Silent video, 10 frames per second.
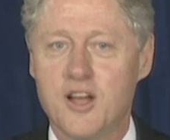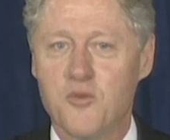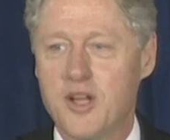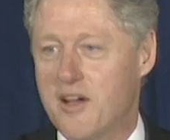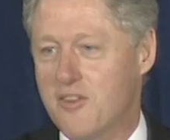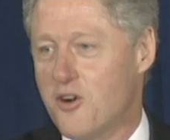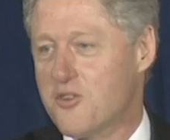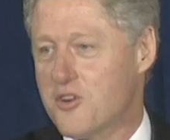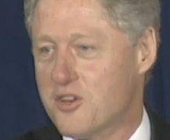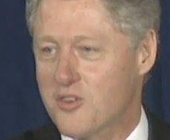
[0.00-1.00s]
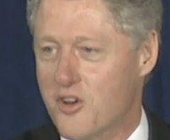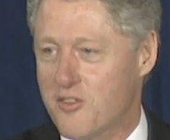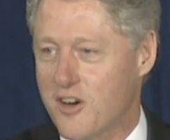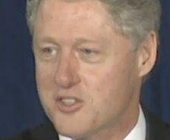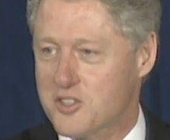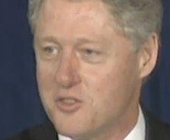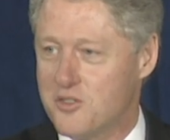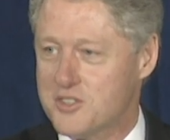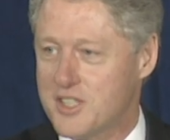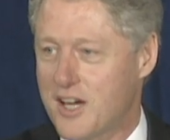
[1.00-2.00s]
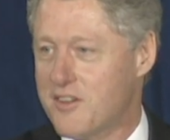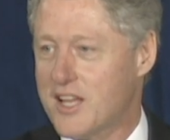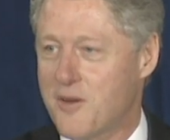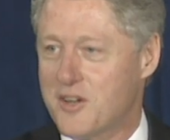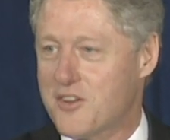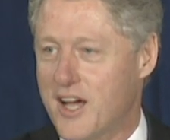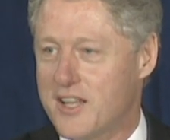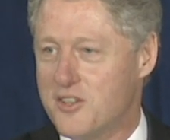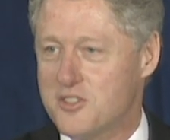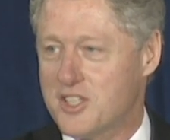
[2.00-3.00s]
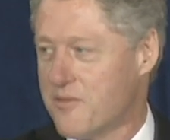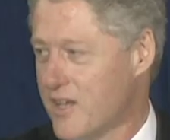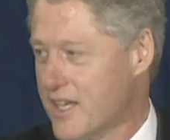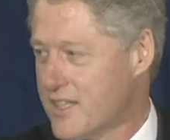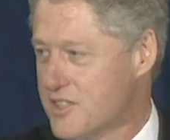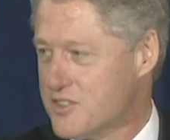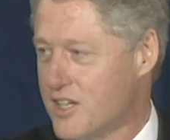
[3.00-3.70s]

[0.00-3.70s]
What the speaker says: we have local control of our schools, and every time we try to do something like this,